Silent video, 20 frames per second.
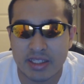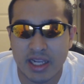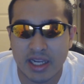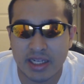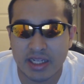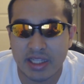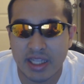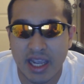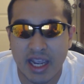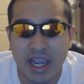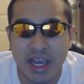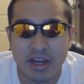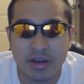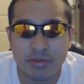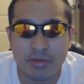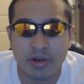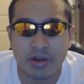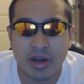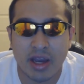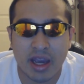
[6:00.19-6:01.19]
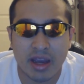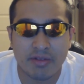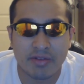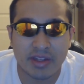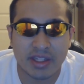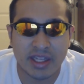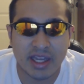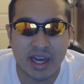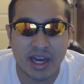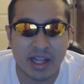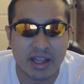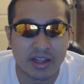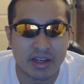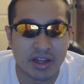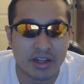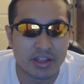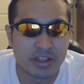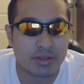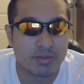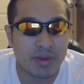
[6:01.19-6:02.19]
It's like an animal having the
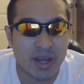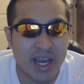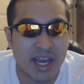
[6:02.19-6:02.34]
island on its